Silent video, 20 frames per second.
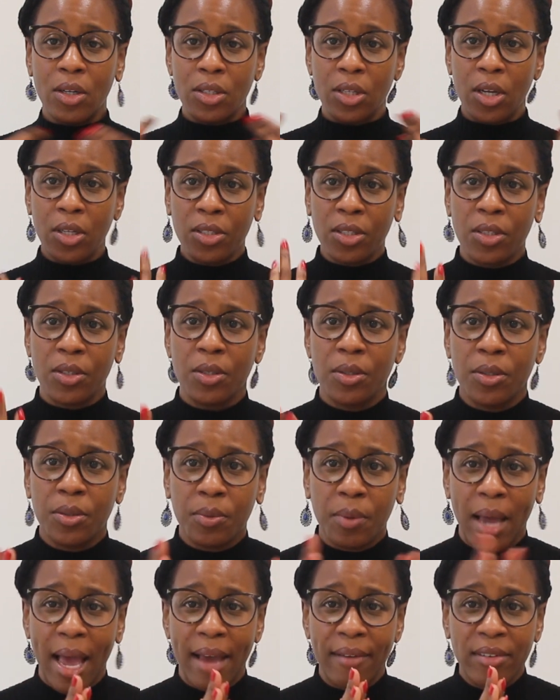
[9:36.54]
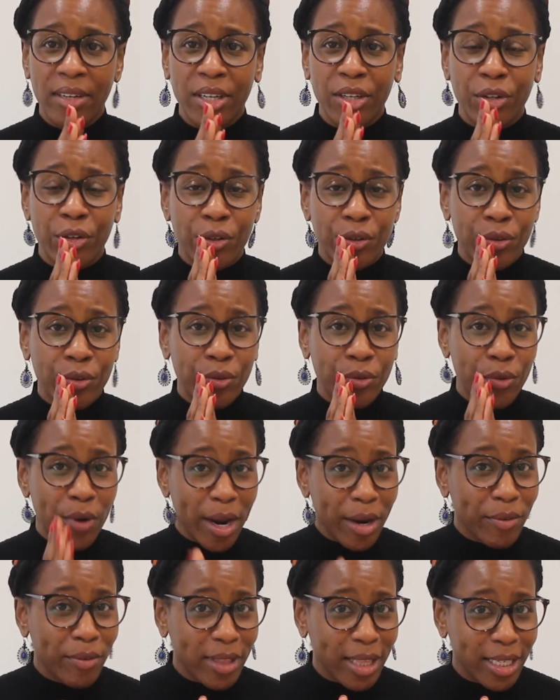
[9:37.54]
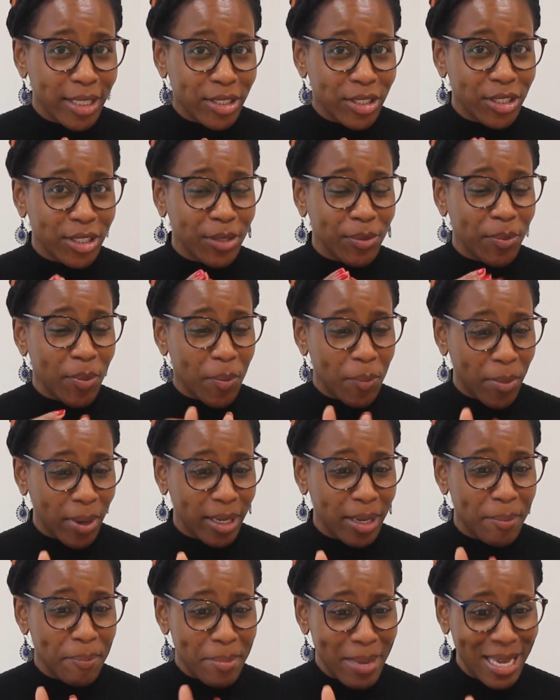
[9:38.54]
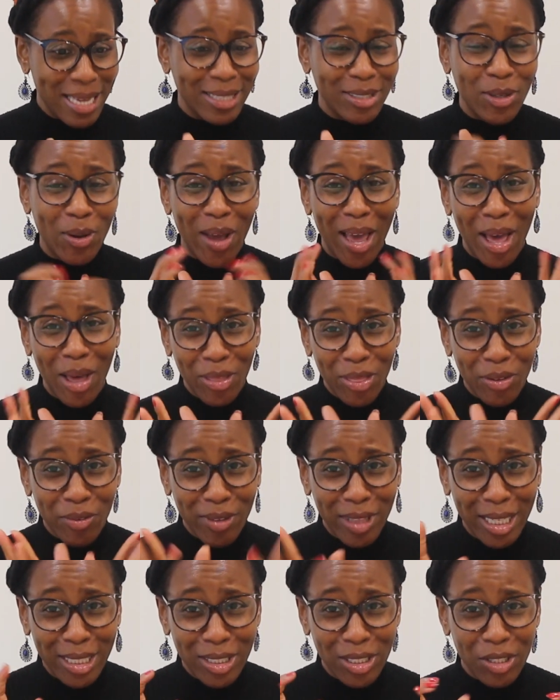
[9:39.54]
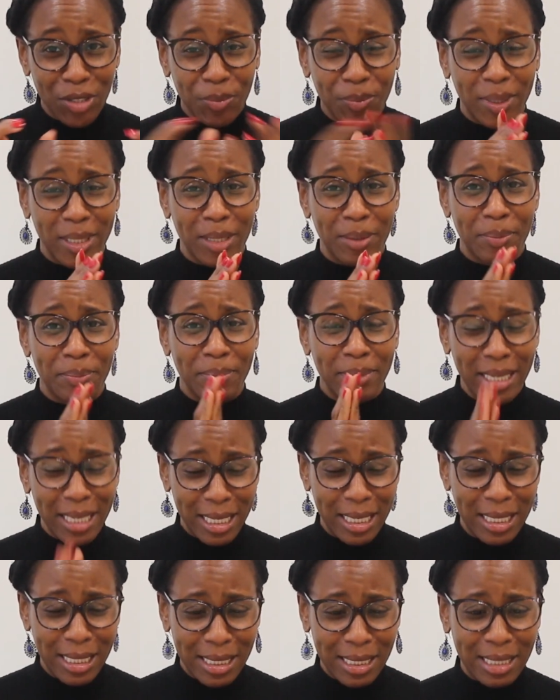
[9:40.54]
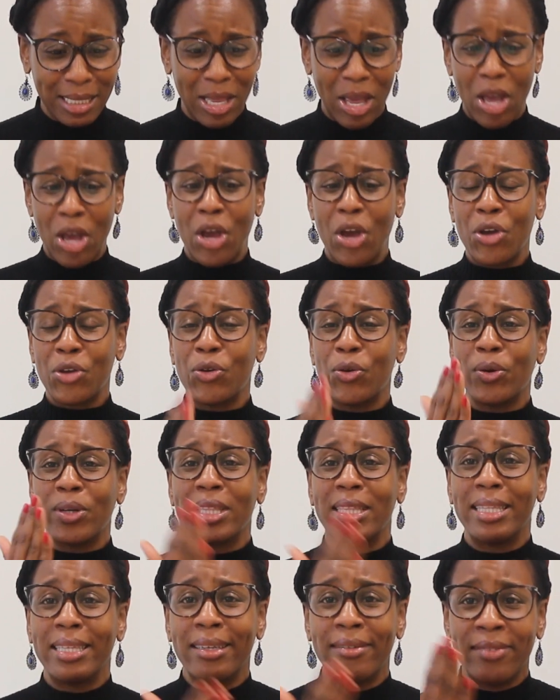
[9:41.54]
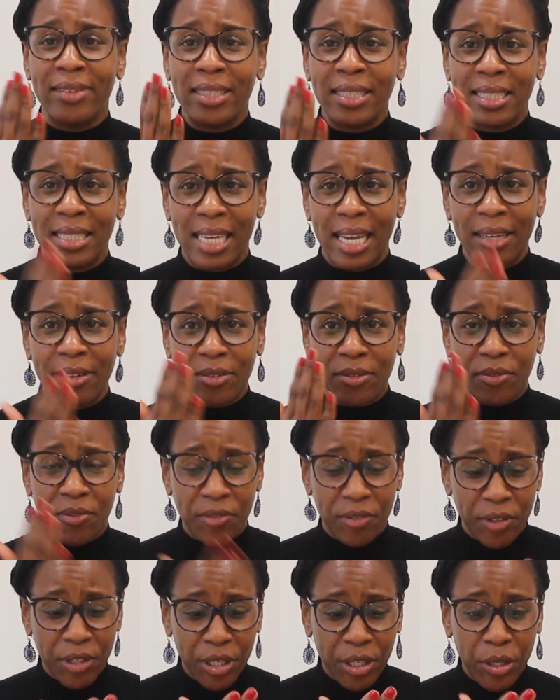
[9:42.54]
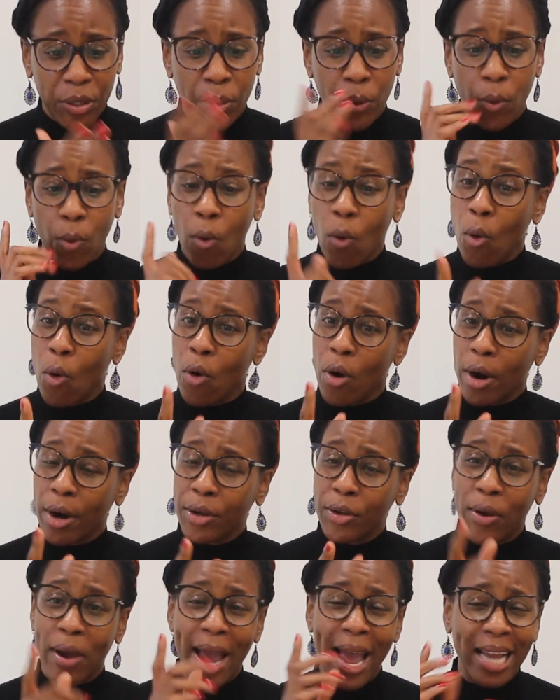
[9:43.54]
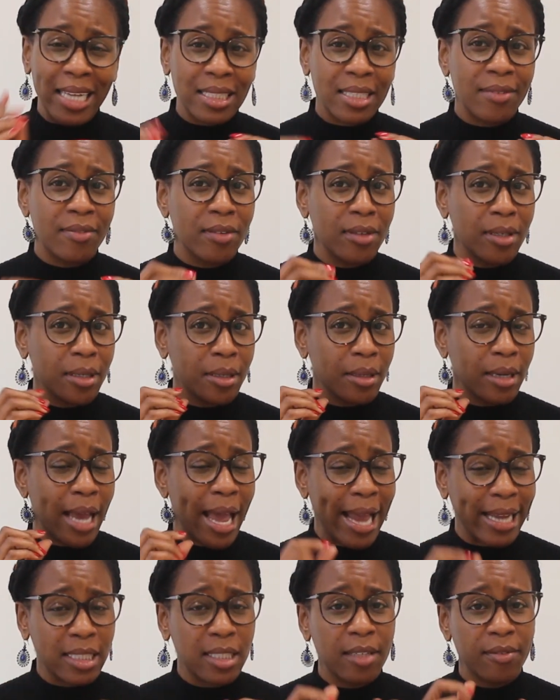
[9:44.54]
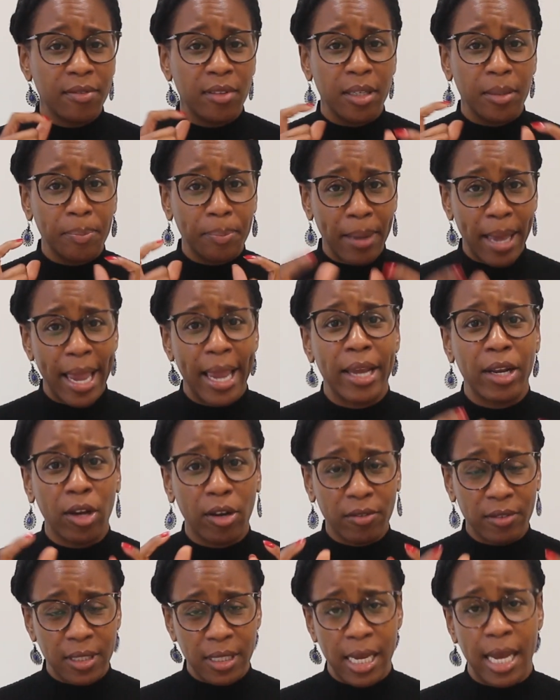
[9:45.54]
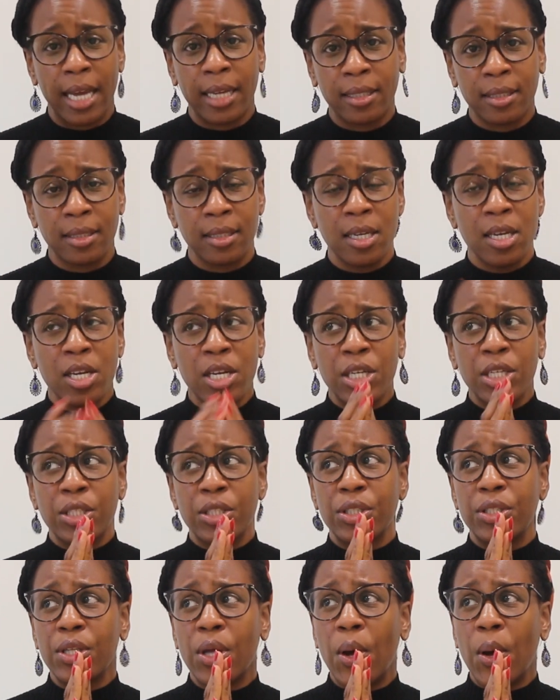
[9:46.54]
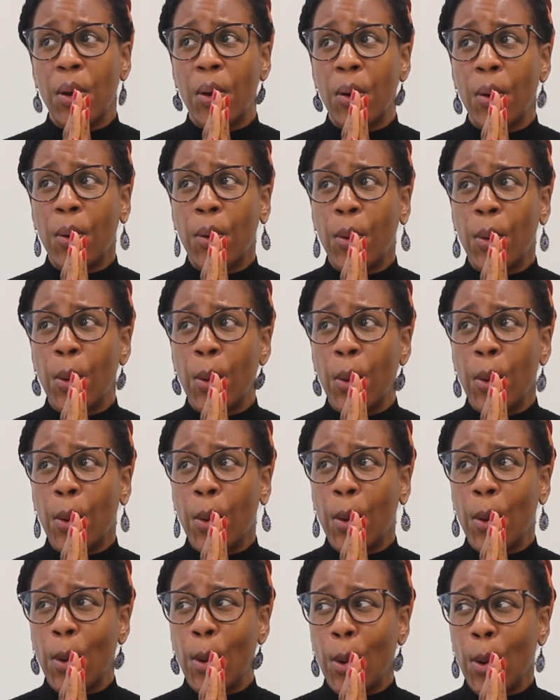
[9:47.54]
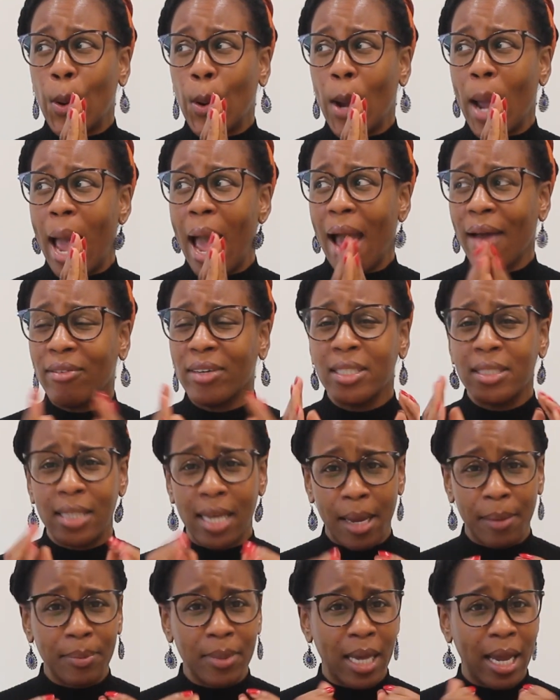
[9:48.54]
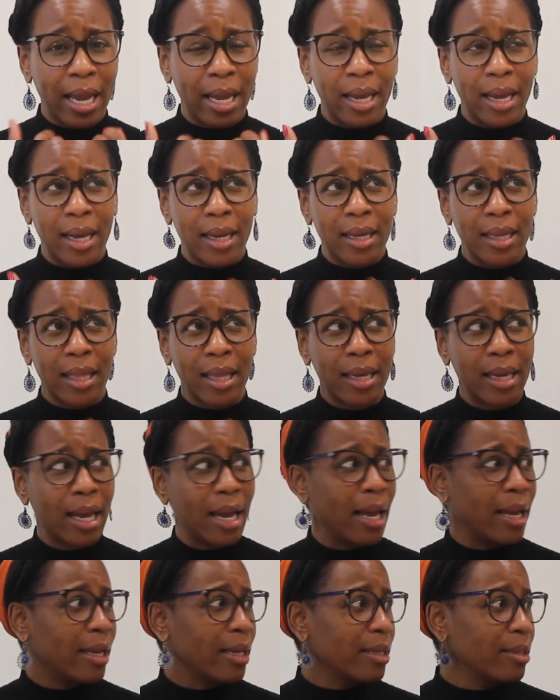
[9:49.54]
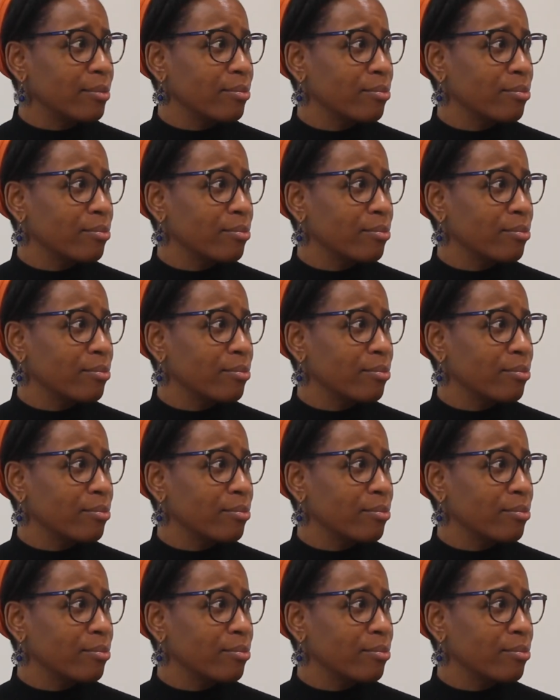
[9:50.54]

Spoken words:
Also, having a great relationship with money means, or healthy relationship with money means, you're living debt-free or you're actively paying off debt. So having debt, I